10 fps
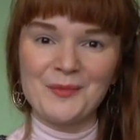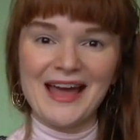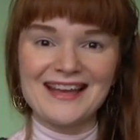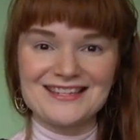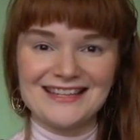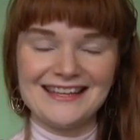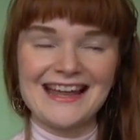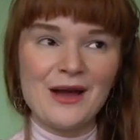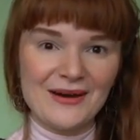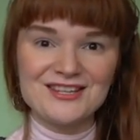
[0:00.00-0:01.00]
but actually
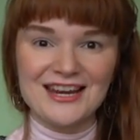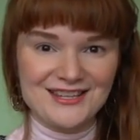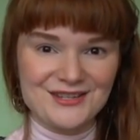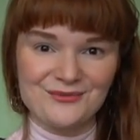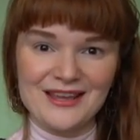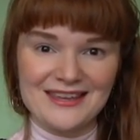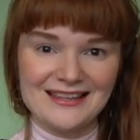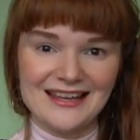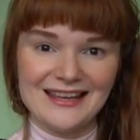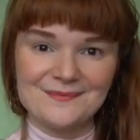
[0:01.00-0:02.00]
now I change it
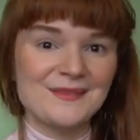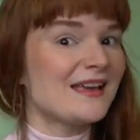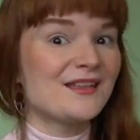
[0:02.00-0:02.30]
regularly.